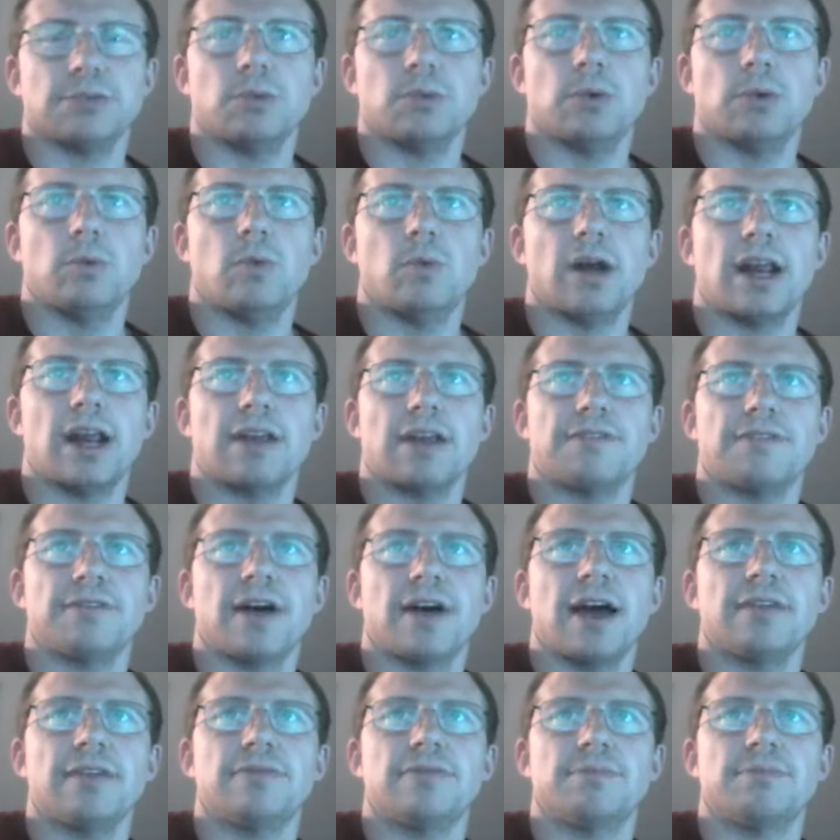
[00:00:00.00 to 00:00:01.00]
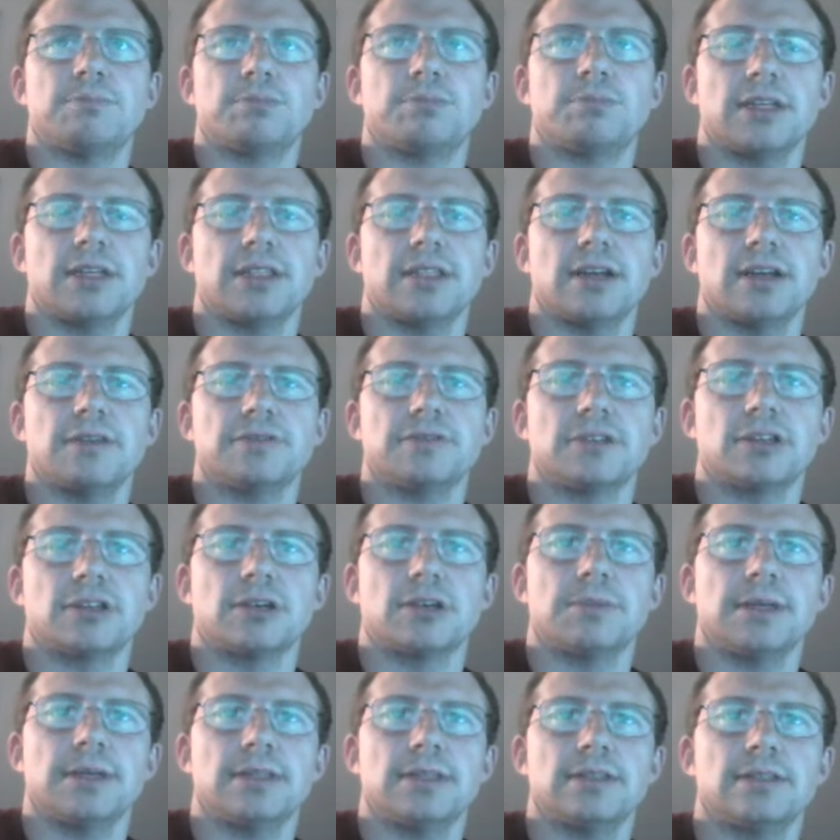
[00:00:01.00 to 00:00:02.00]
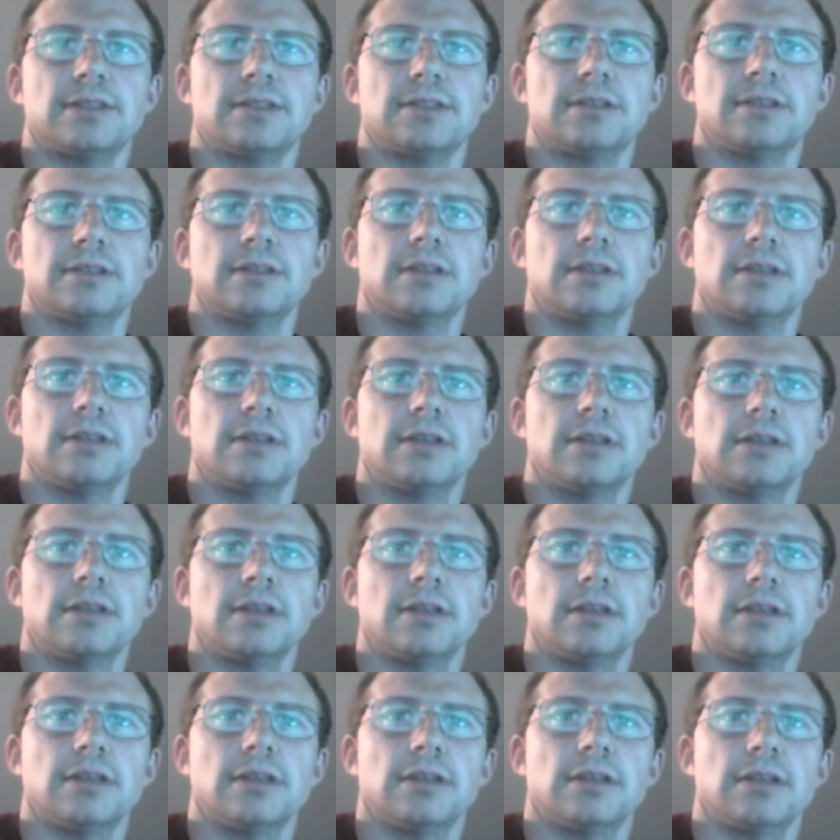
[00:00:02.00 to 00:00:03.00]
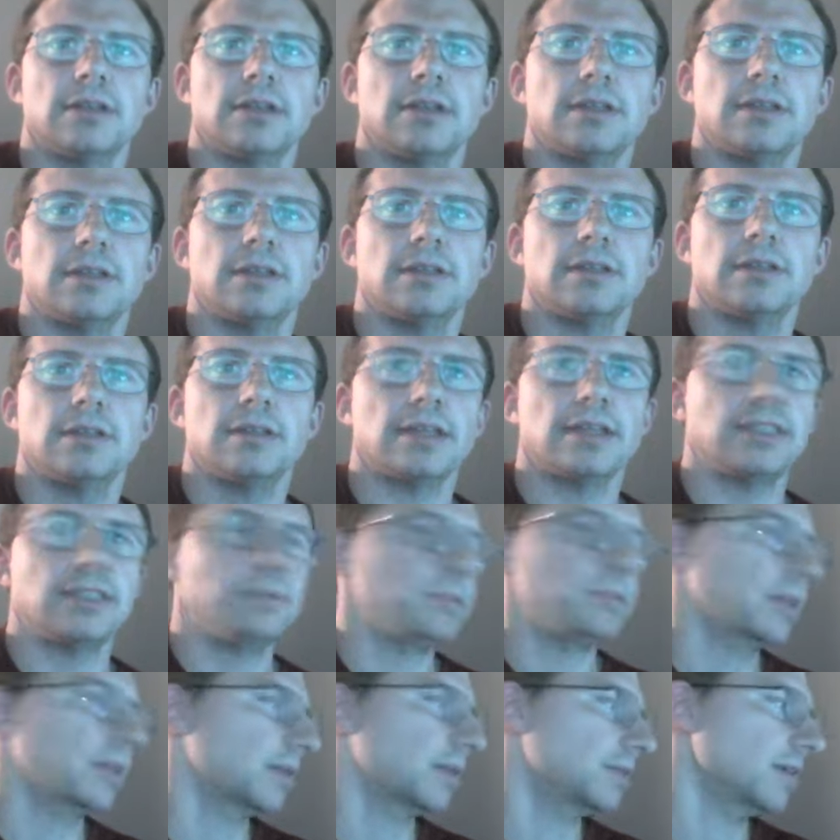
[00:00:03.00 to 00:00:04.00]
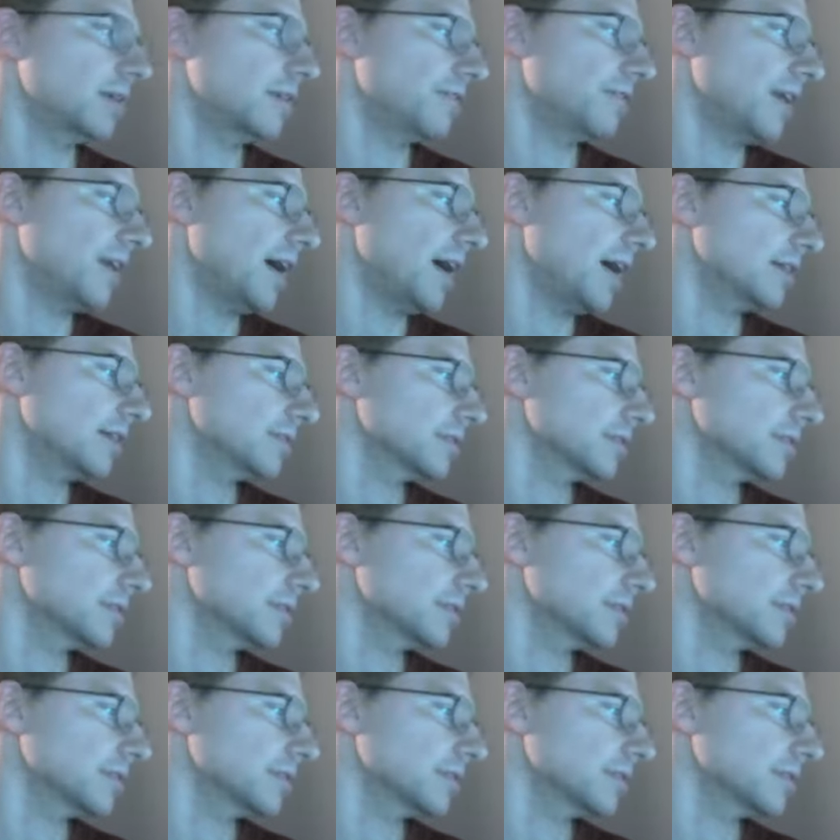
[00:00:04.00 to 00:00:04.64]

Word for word: to win one out of five pretty tough tournaments. That seems like a tough ass.